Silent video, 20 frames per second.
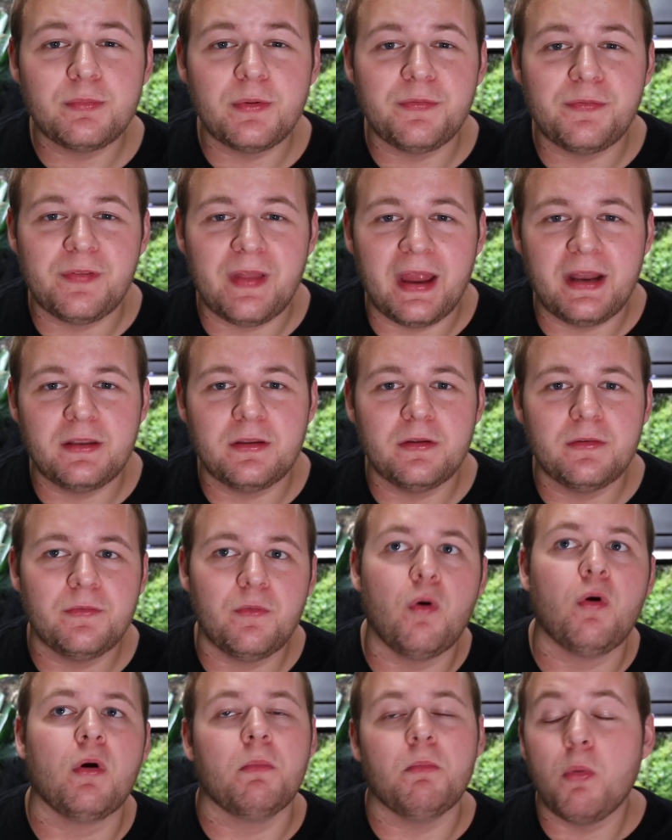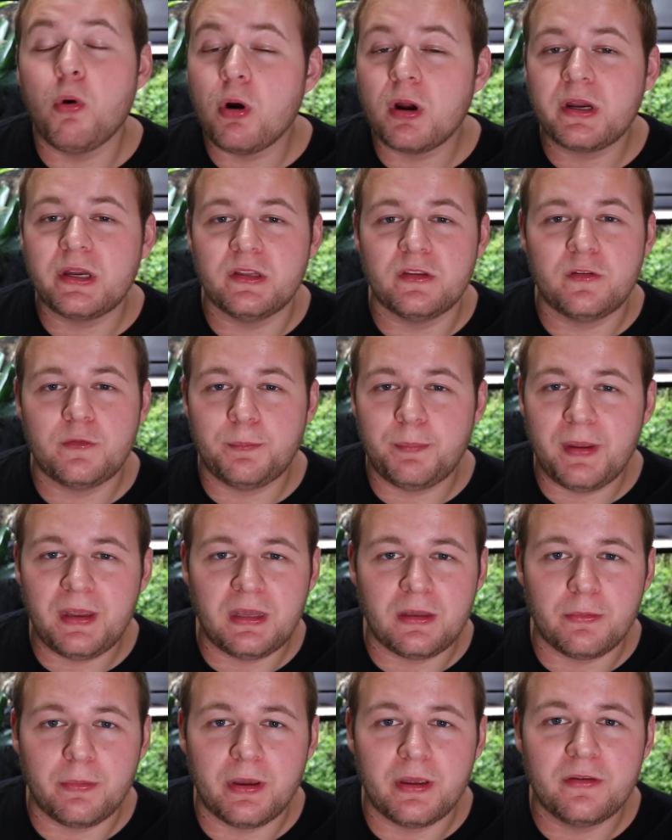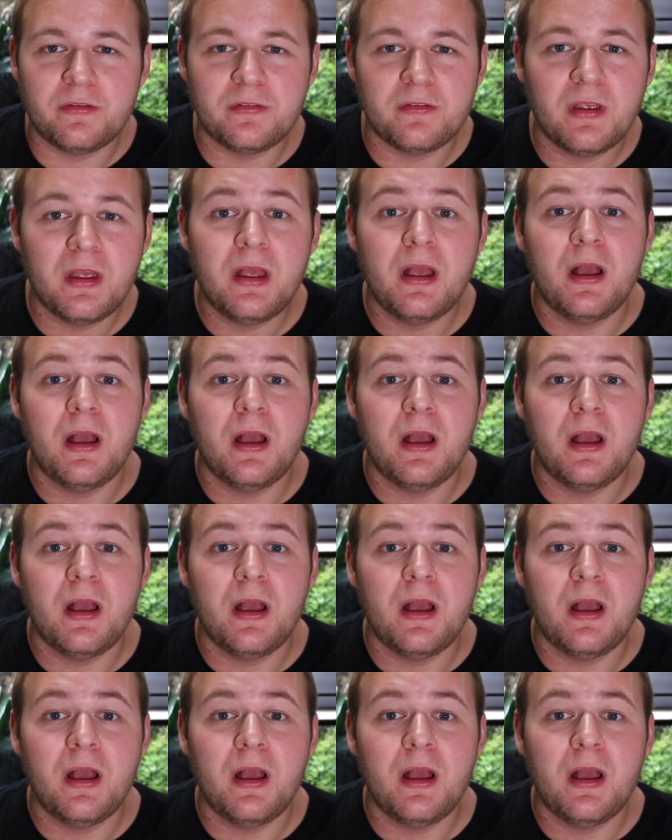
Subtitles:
reflective or more conspicuous